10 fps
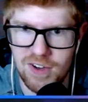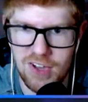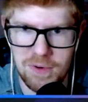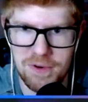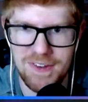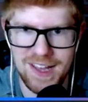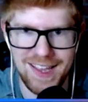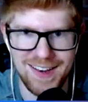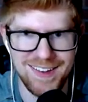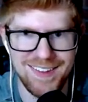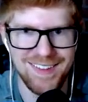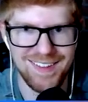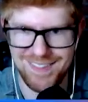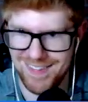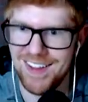Okay, we're fine.
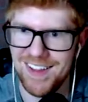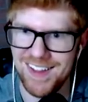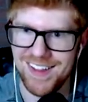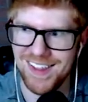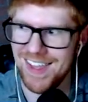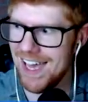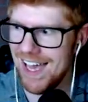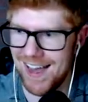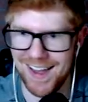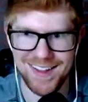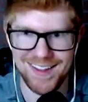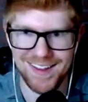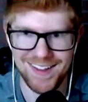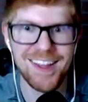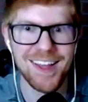Yeah.
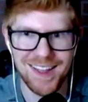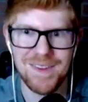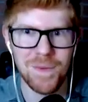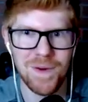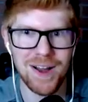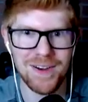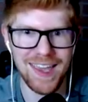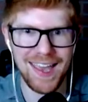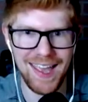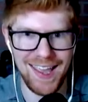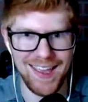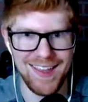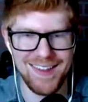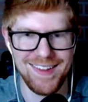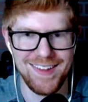We're okay.
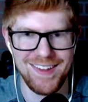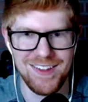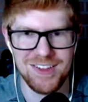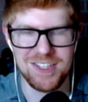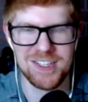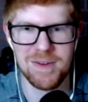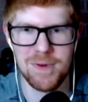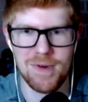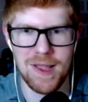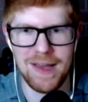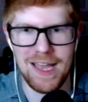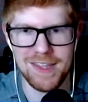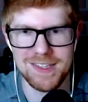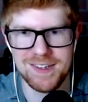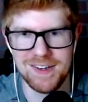She's going to be right behind
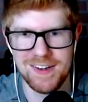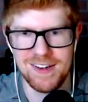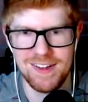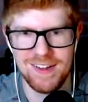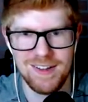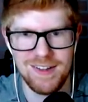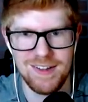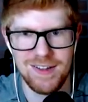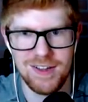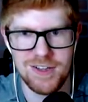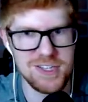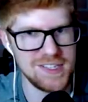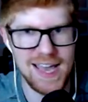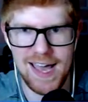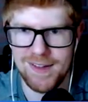this door.
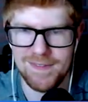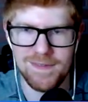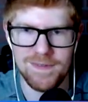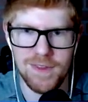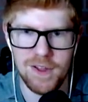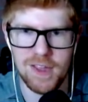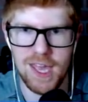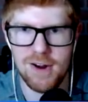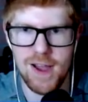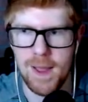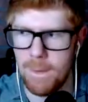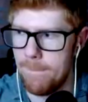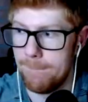She's not. Okay, great.